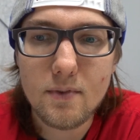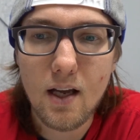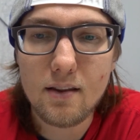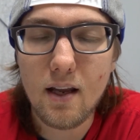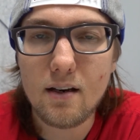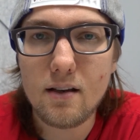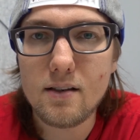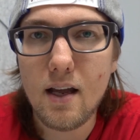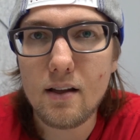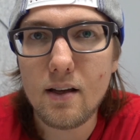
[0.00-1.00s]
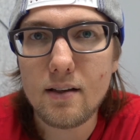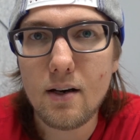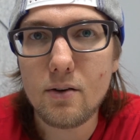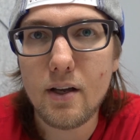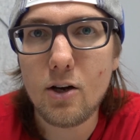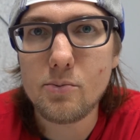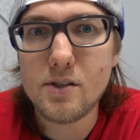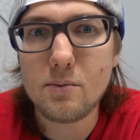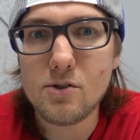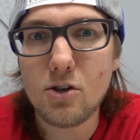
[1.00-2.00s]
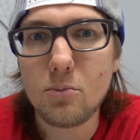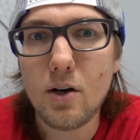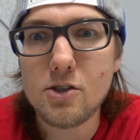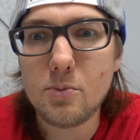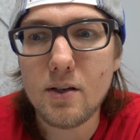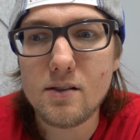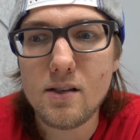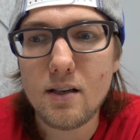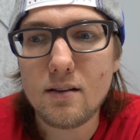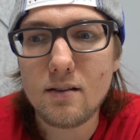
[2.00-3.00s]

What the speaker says: at the end of the day, like, that only helps them so much because, like,